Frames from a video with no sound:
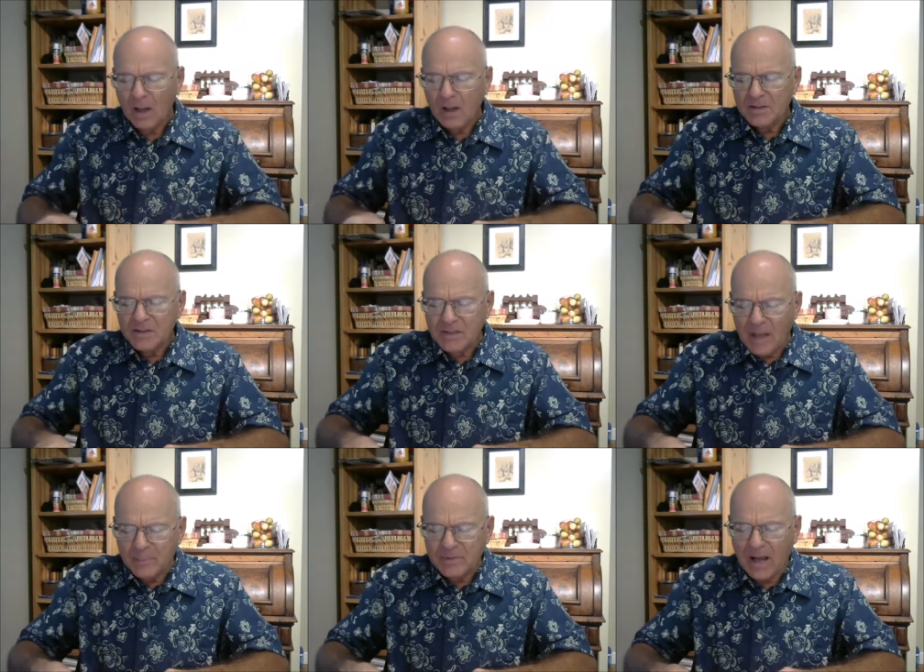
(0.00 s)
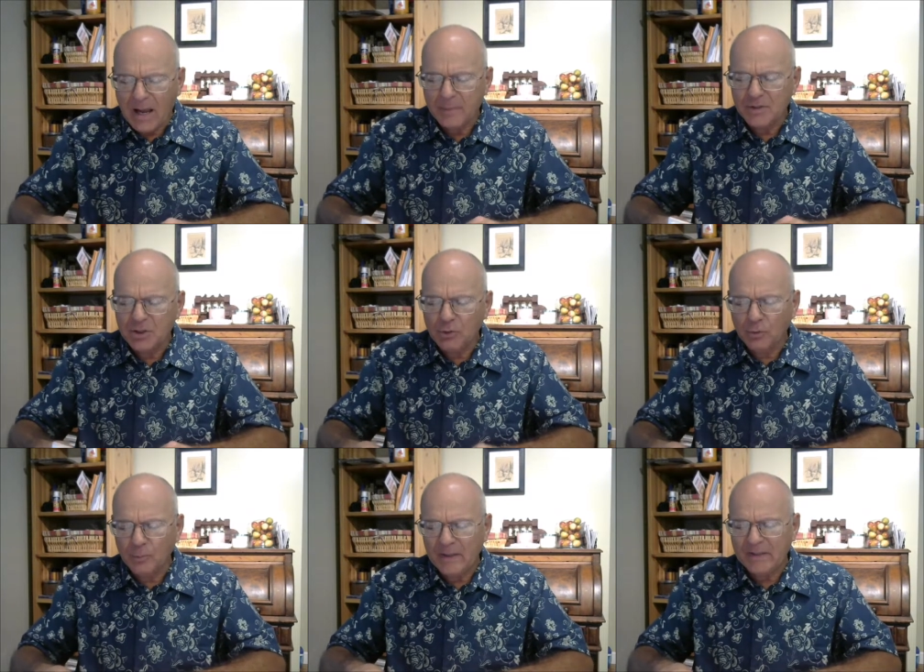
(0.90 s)
Sometimes you
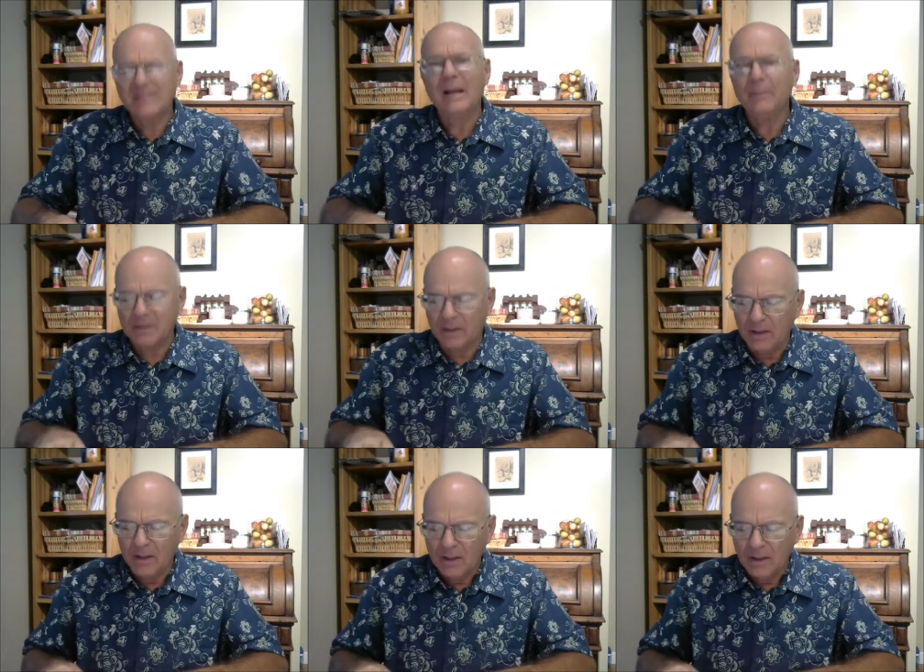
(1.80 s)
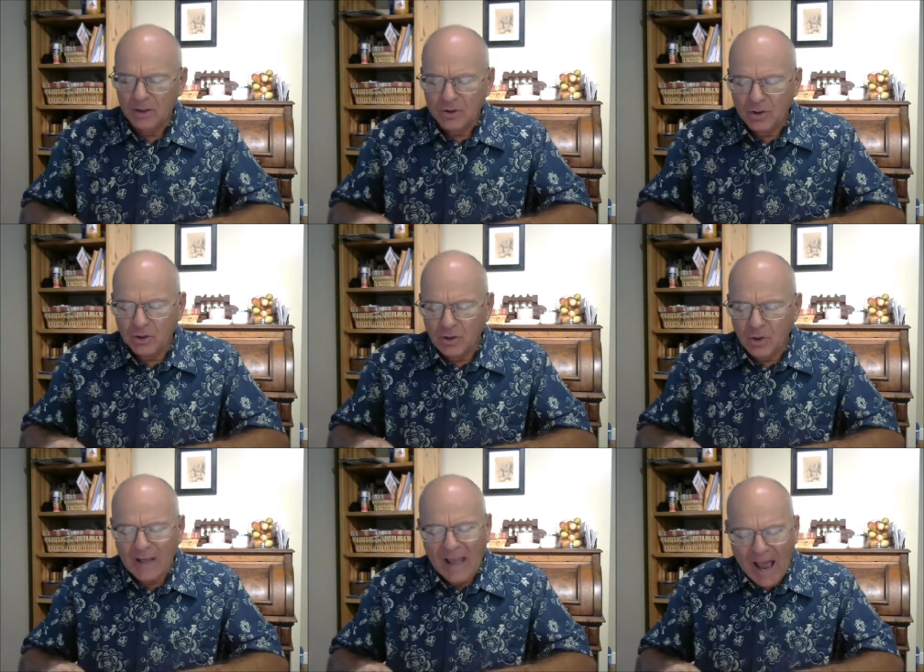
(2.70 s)
will be tempted to
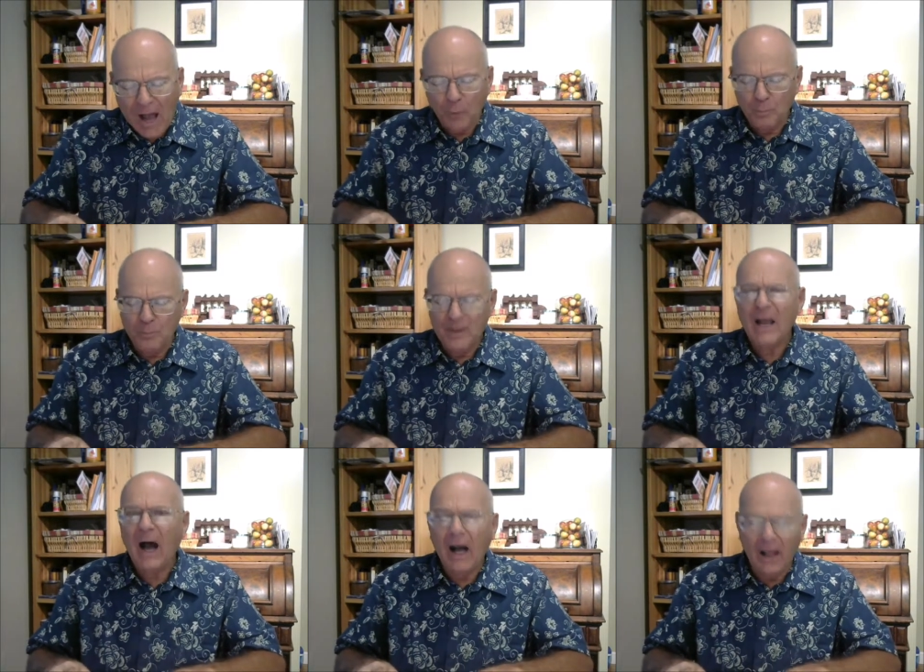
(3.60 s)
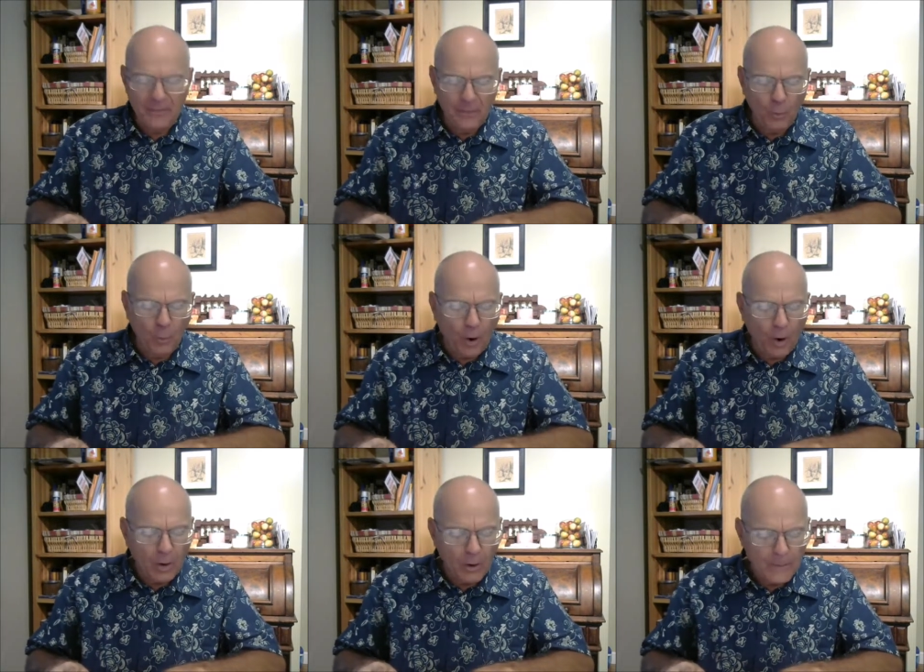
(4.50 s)
look out beyond the
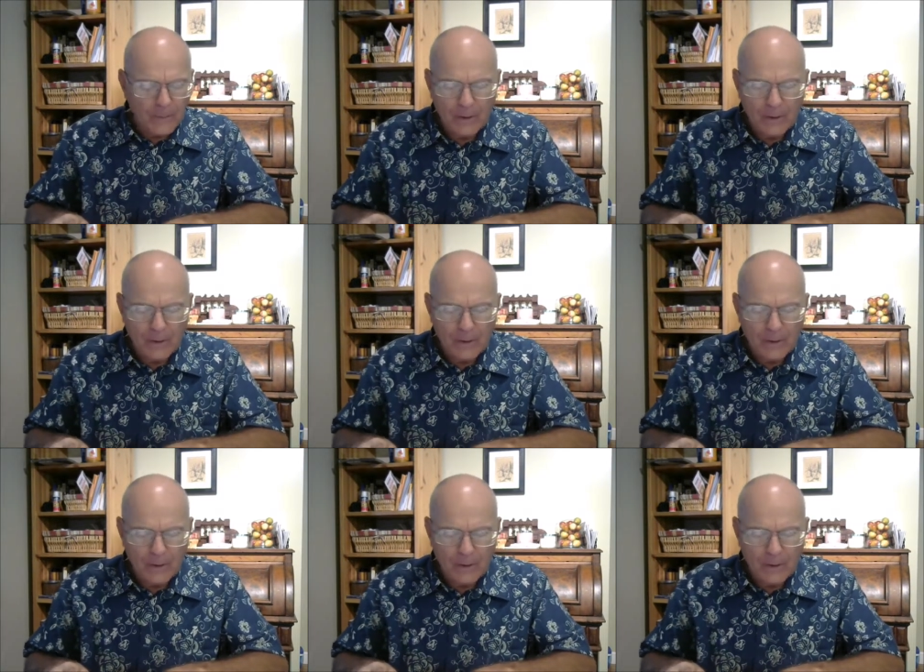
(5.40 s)
wall,